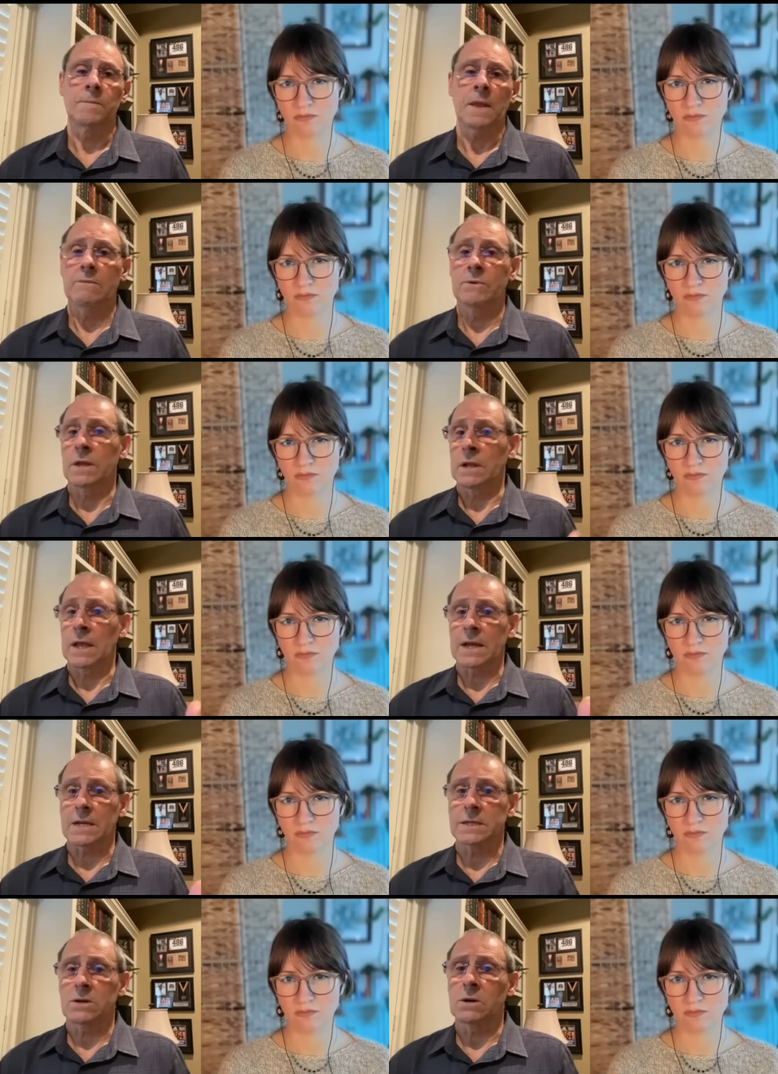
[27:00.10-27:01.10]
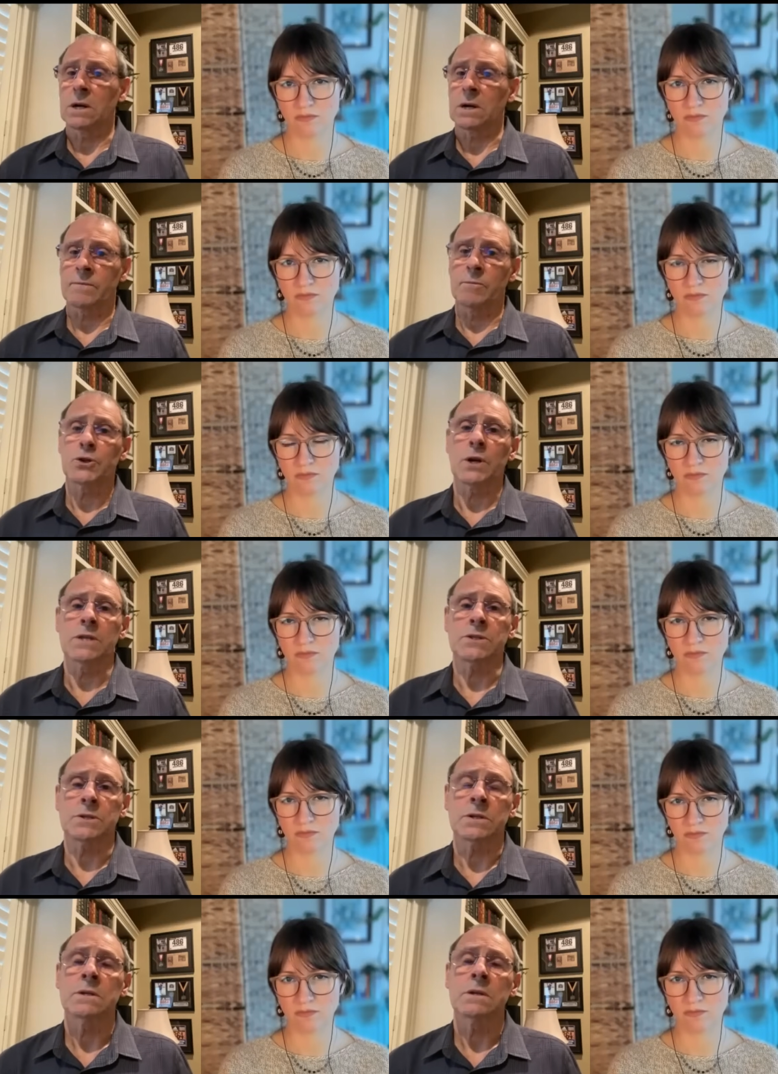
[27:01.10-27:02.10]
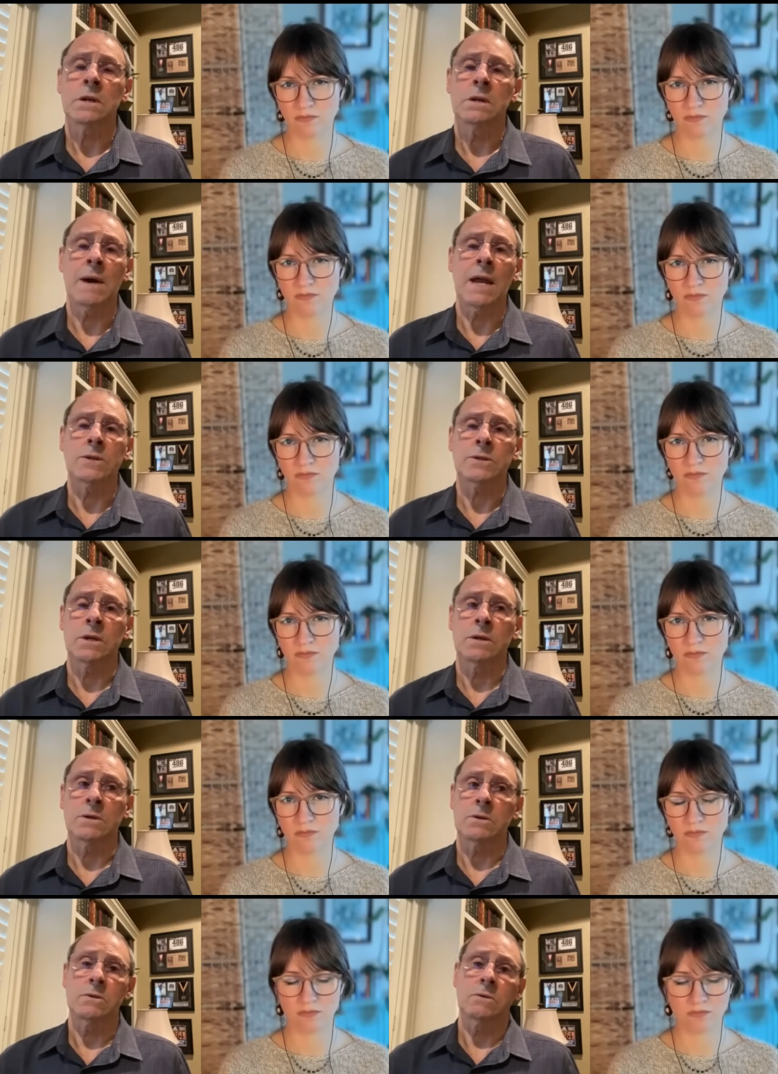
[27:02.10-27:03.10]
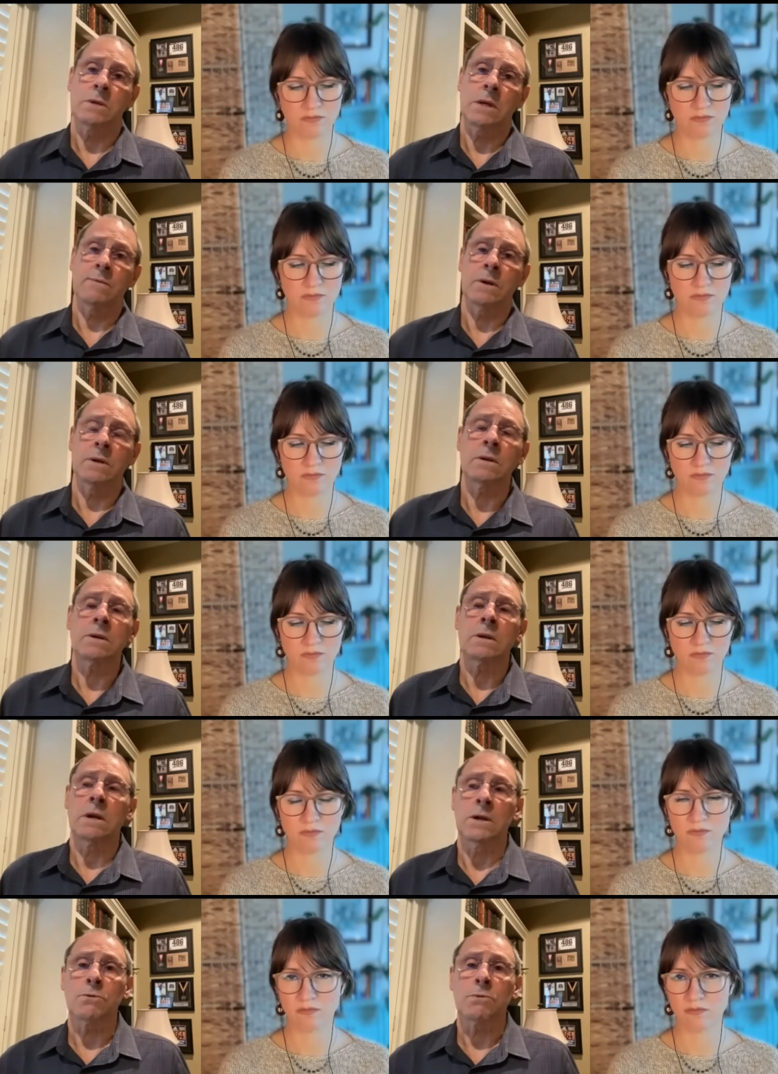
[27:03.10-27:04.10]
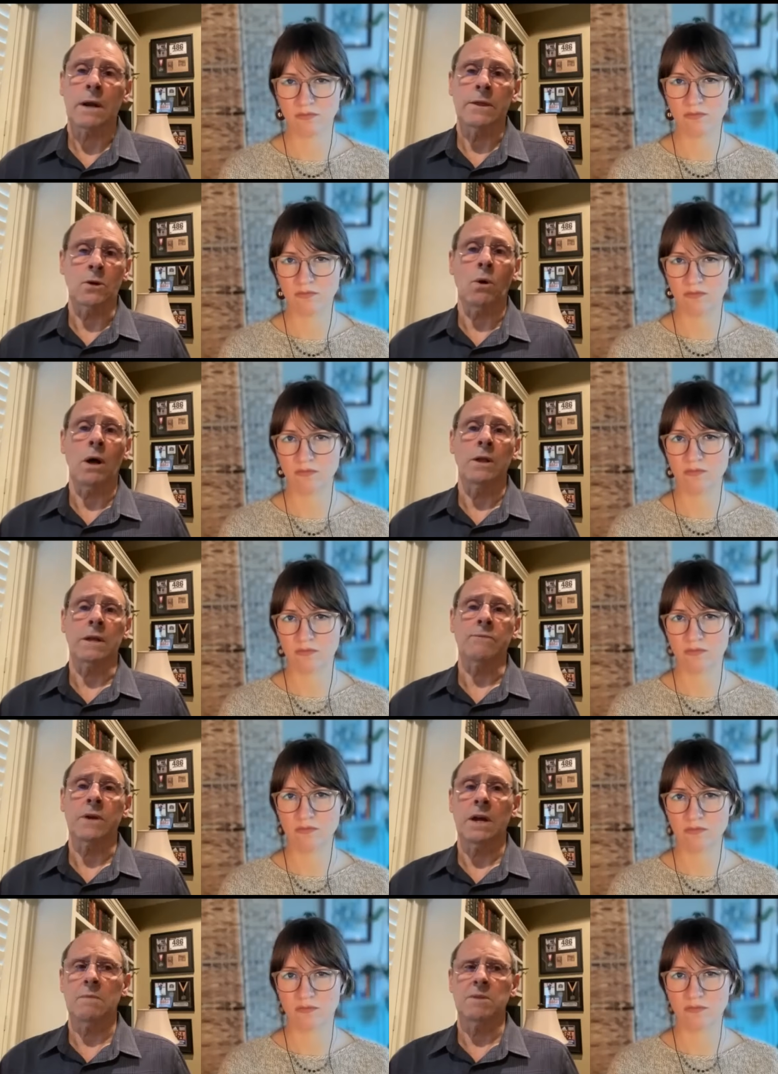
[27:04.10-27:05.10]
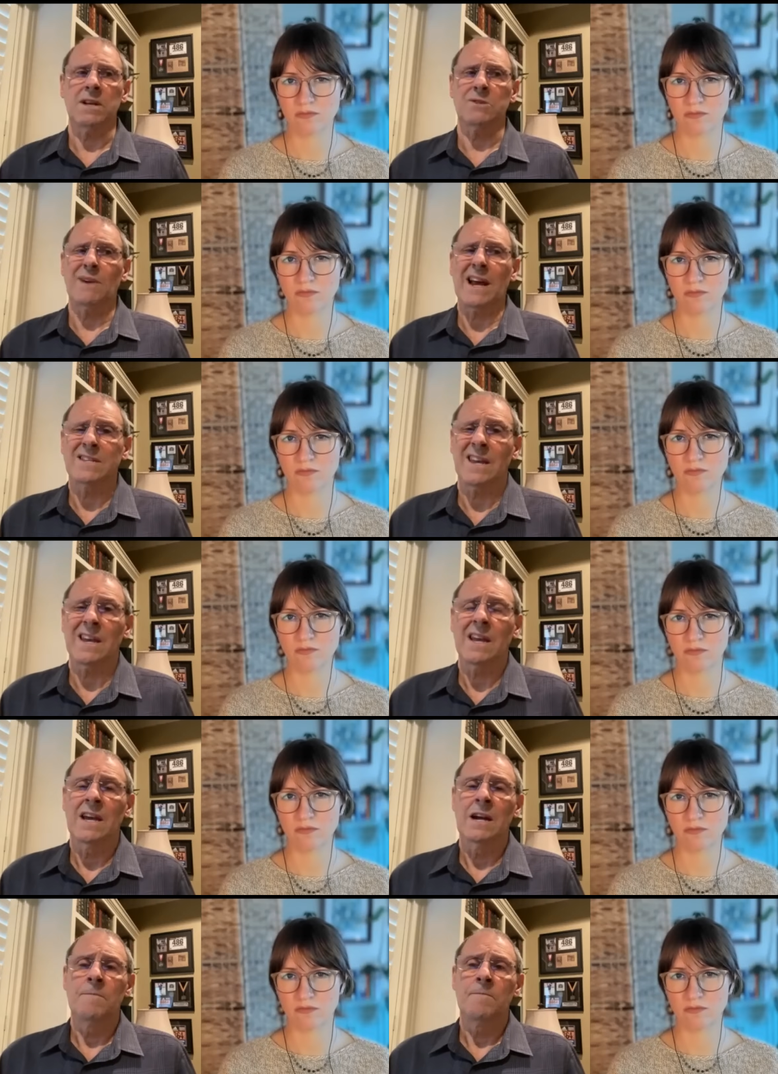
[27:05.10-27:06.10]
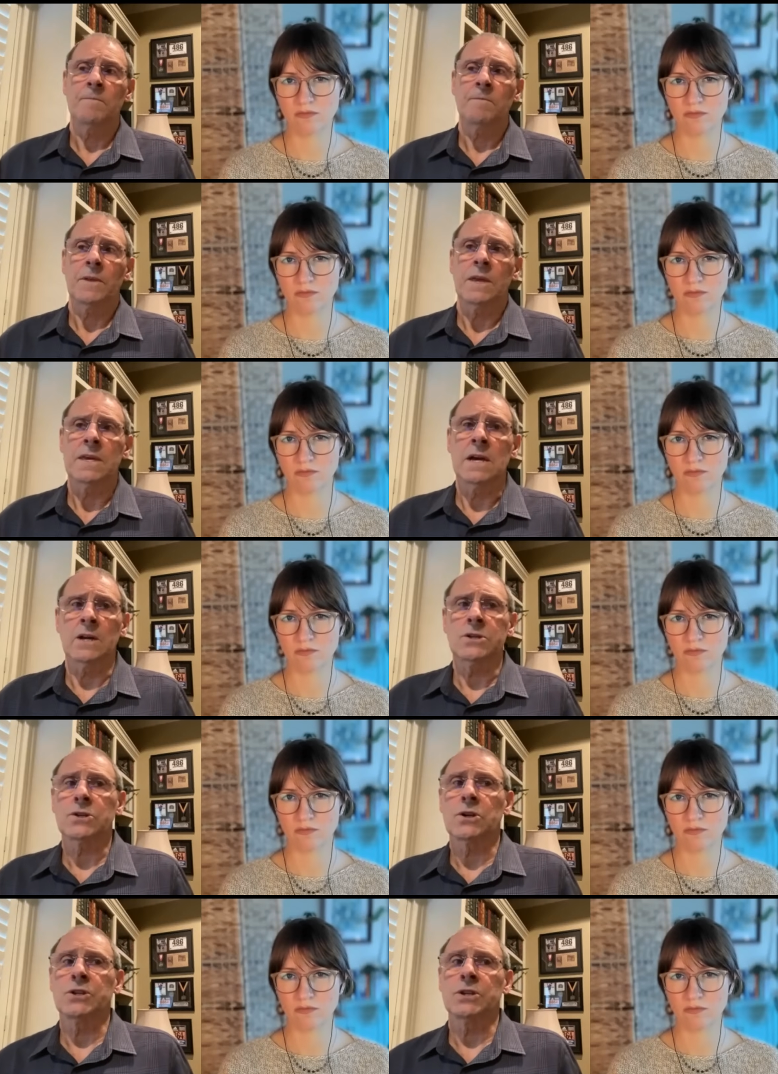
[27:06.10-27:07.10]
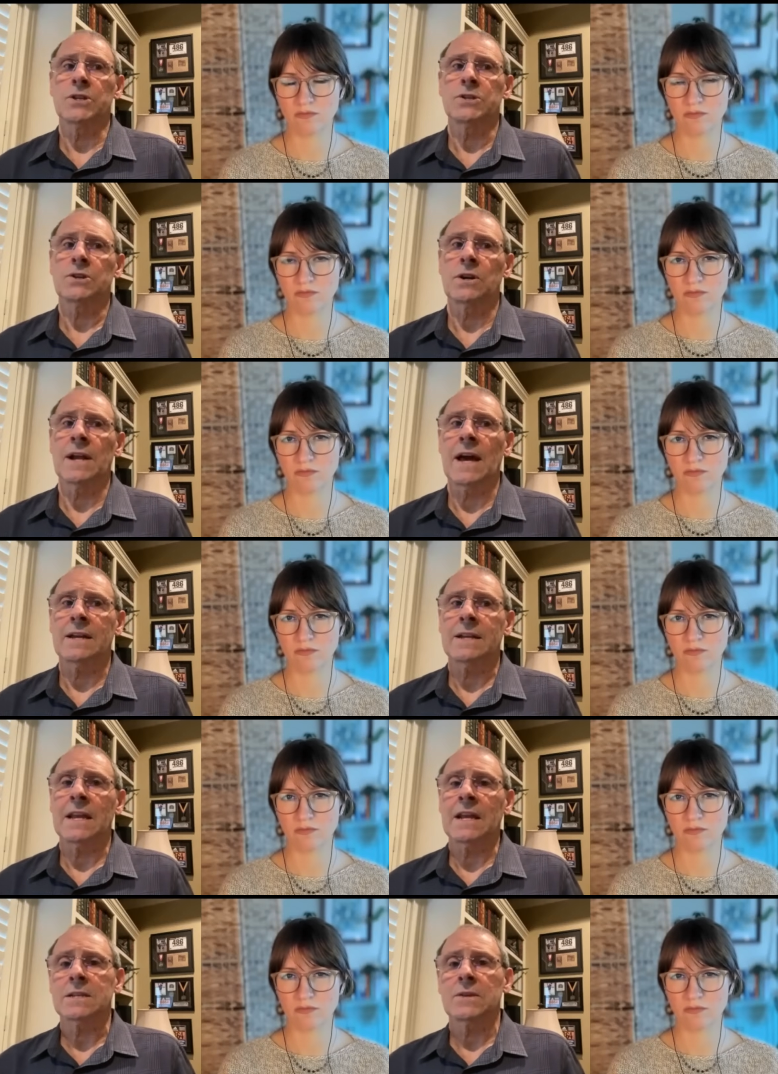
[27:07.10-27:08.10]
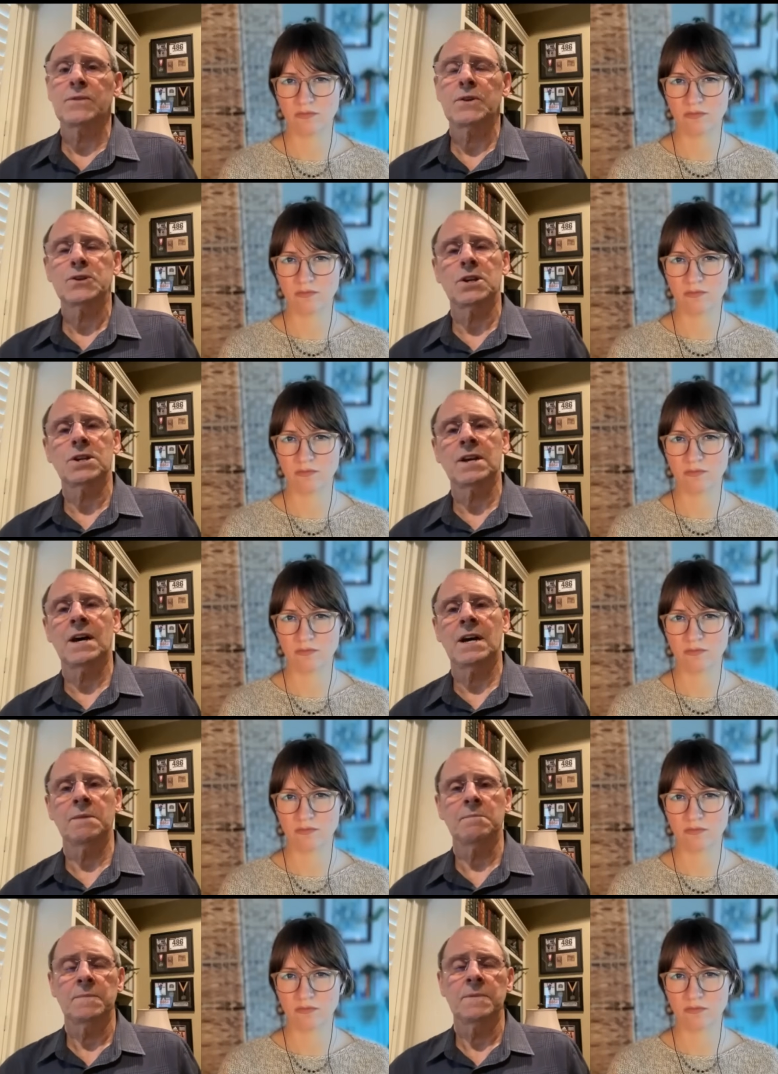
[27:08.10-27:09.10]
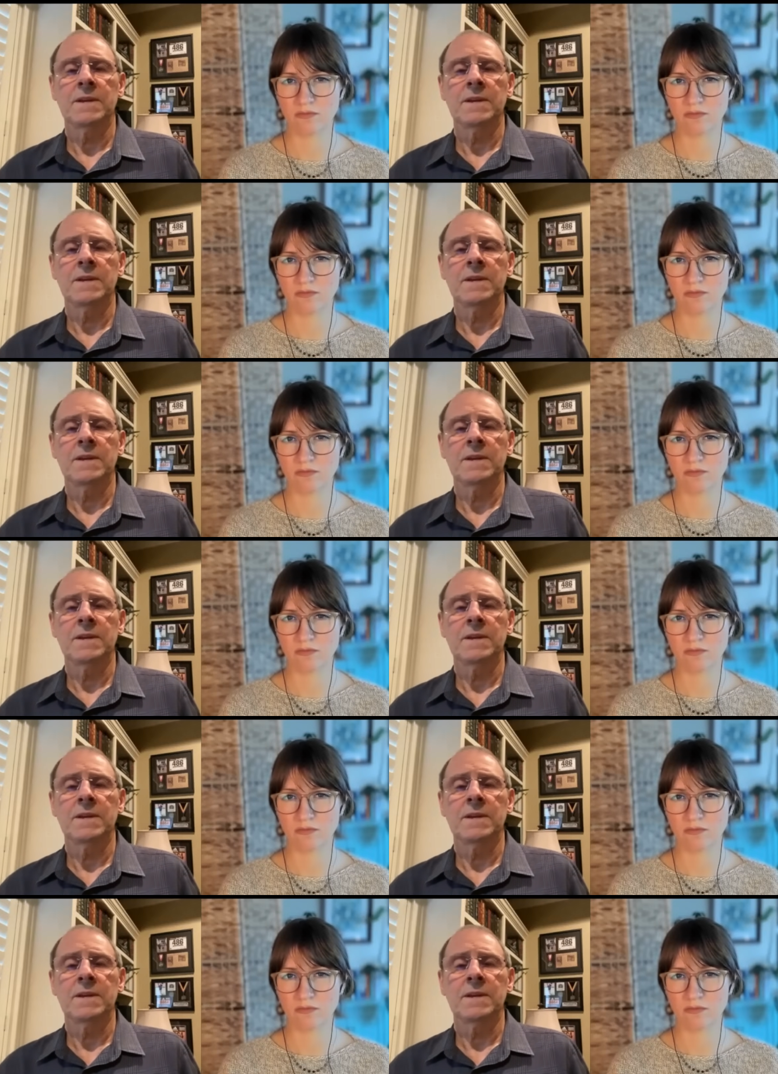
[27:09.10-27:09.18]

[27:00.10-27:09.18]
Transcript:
Speaker 1: everything. Like I said earlier, from trust in medicine to even uh, degrading the quality of care, because we're asking. Mm-hmm. Young surgeons are not getting sufficient time